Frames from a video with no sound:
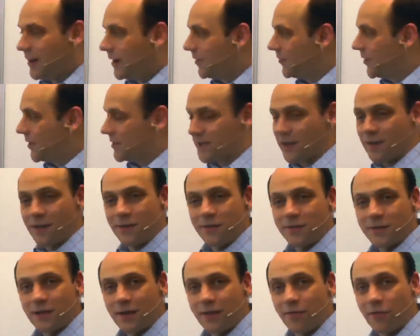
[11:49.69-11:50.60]
And that's how you
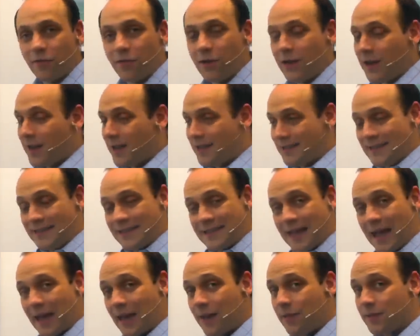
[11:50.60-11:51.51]
use the lever rule. It's
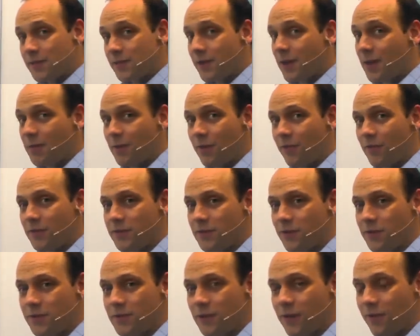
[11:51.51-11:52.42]
exactly the same if
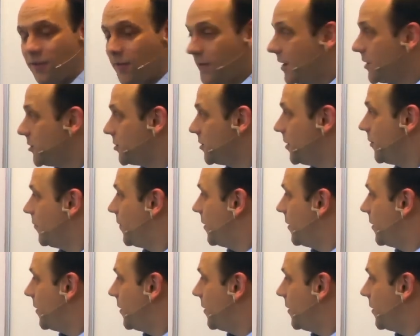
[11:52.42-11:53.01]
it's not solidification,